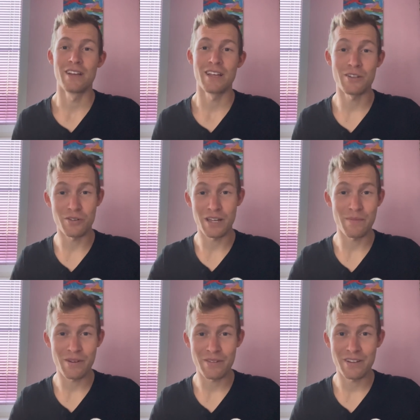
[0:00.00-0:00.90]
get your
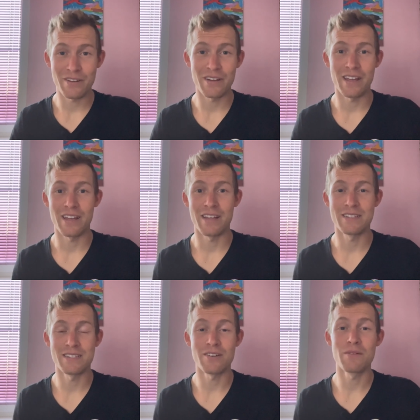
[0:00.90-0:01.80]
name out there
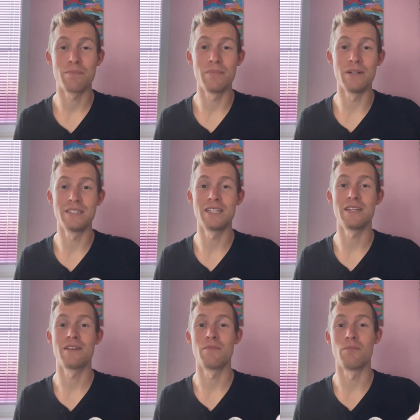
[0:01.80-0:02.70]
and start
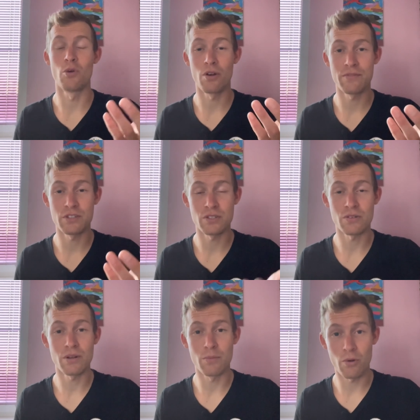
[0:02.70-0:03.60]
building more of a
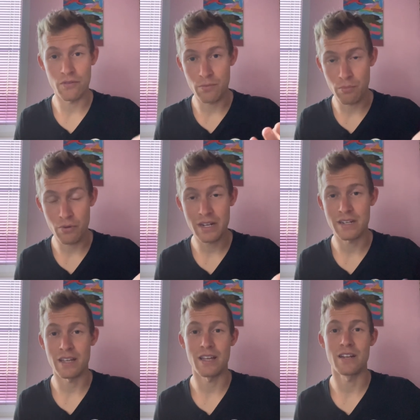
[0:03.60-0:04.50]
story, more of a
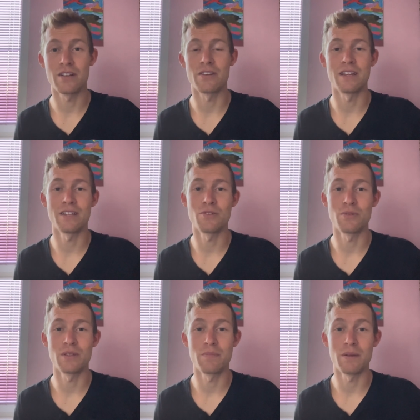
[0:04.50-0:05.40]
brand, and connect you
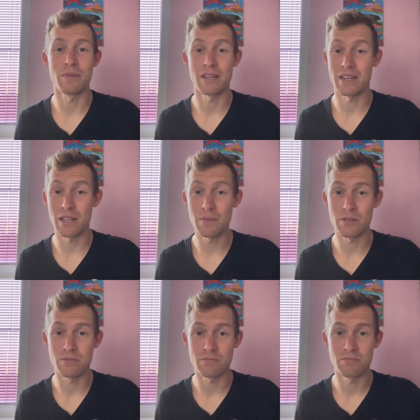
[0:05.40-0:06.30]
with the people that can help
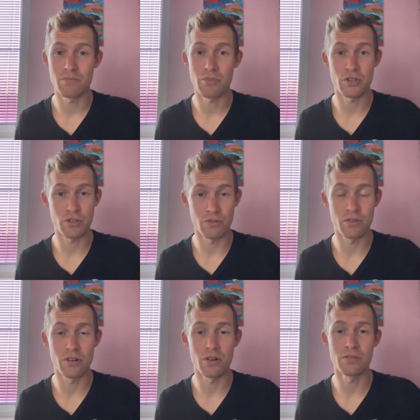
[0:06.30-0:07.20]
you pursue
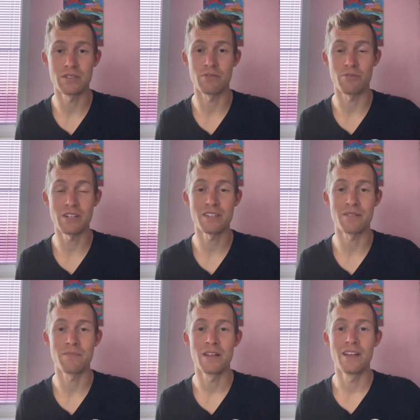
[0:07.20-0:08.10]
your goals and reach
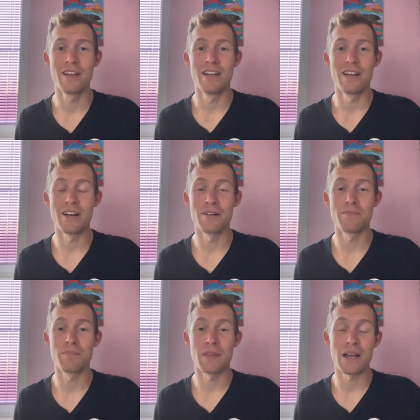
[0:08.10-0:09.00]
them.
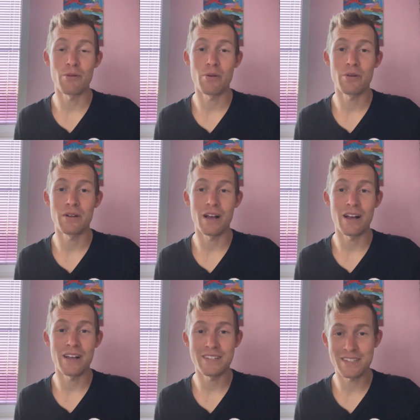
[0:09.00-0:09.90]
Um, however,
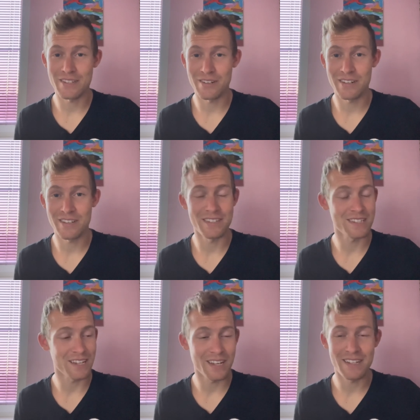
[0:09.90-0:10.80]
I started in
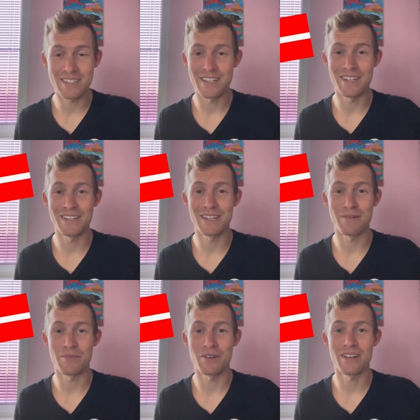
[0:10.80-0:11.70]
Slagelse in
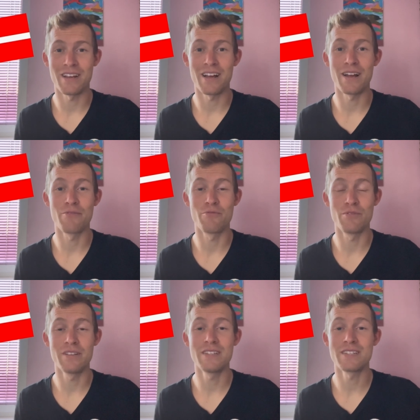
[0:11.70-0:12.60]
Denmark. I
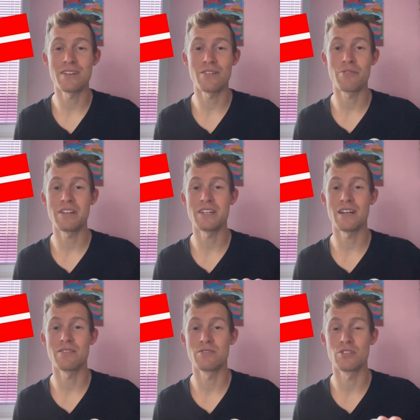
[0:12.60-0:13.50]
really started
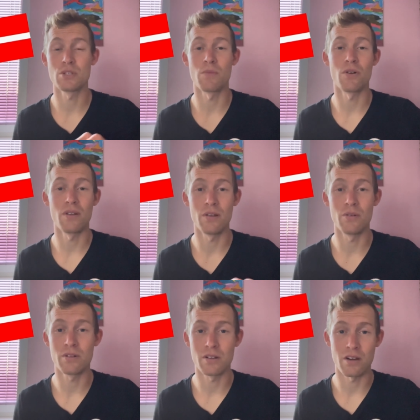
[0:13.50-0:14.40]
reaching out to small
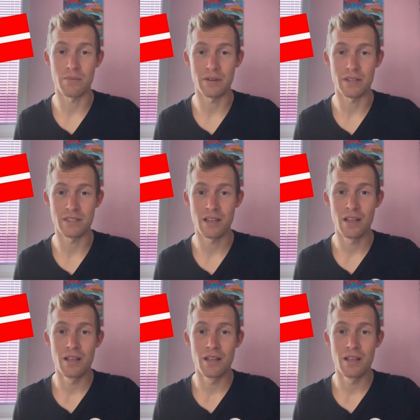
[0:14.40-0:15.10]
local companies